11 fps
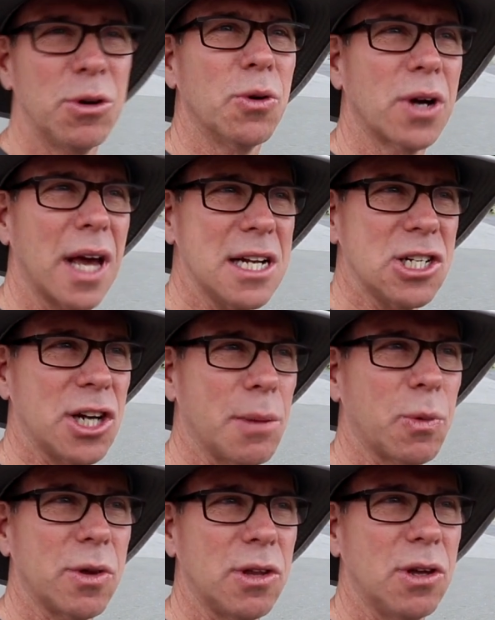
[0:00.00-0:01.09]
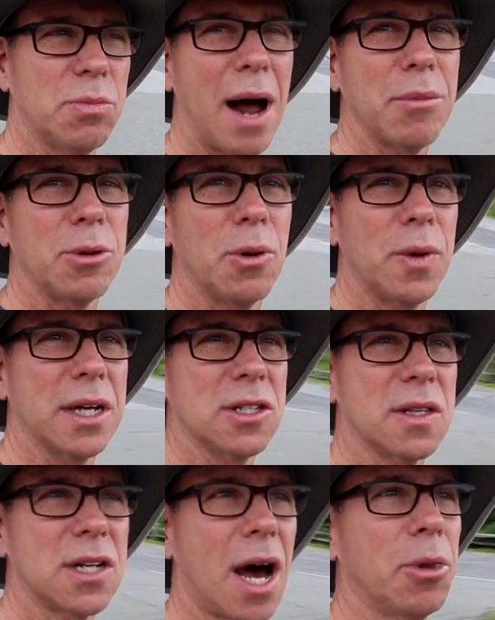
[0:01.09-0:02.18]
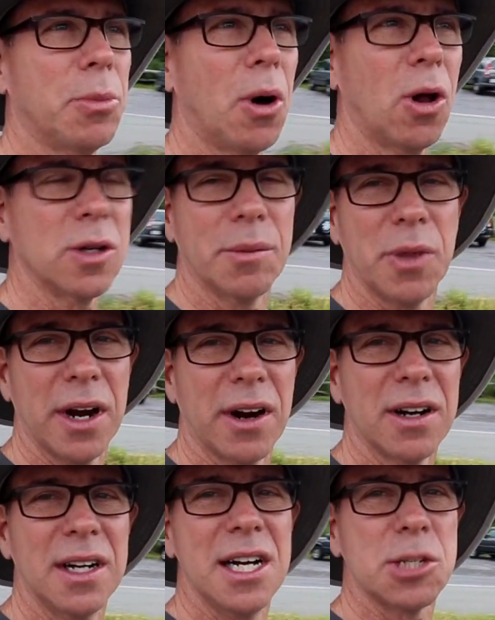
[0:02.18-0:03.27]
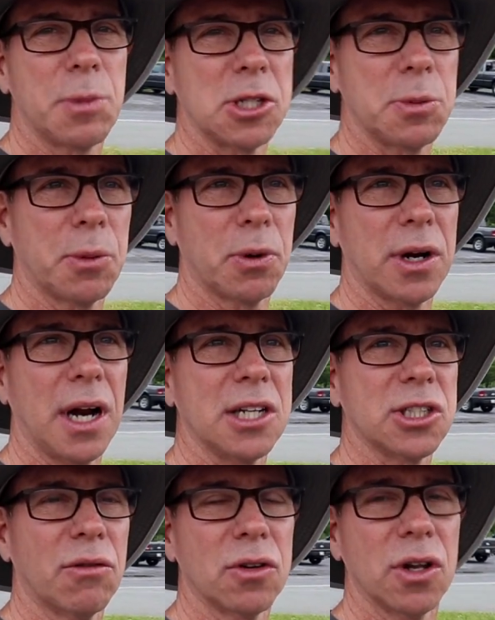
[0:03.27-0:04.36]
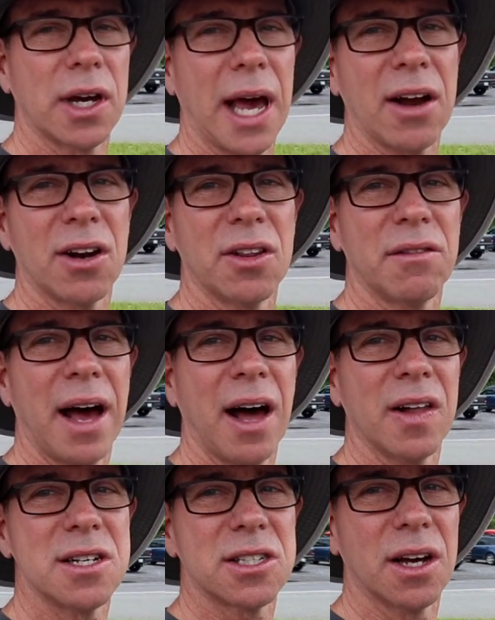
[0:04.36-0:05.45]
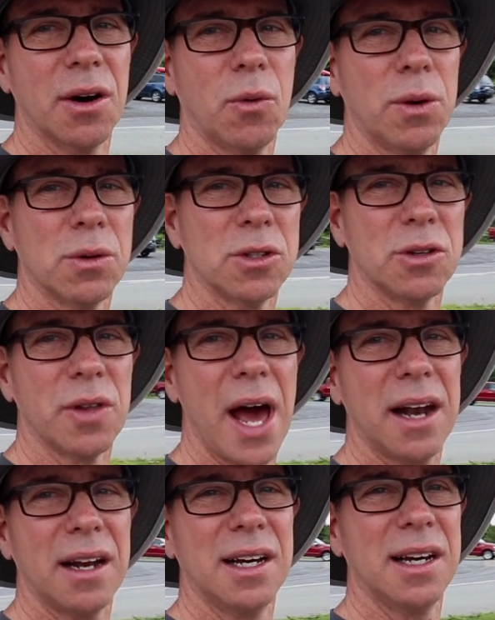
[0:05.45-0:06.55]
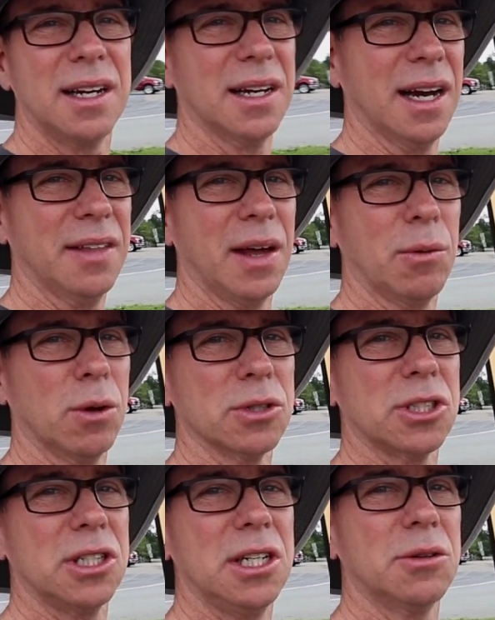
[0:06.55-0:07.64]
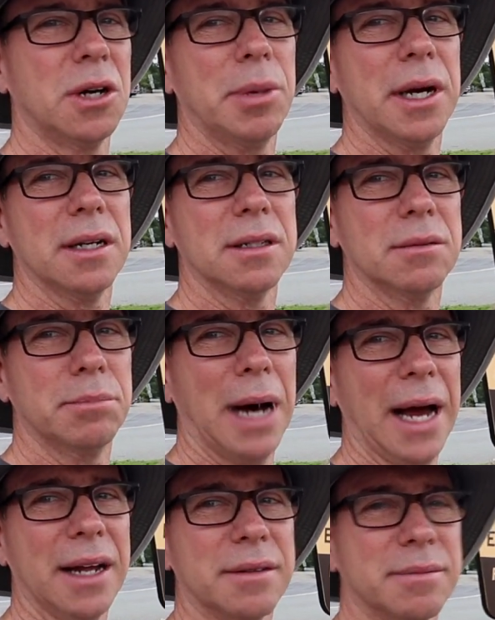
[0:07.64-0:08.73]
will catch up with you probably when we get to the top of the bald up there. It's supposed to be a pretty nice overlook out into the valley. So we will do that, and then we will see you in a bit. Bye.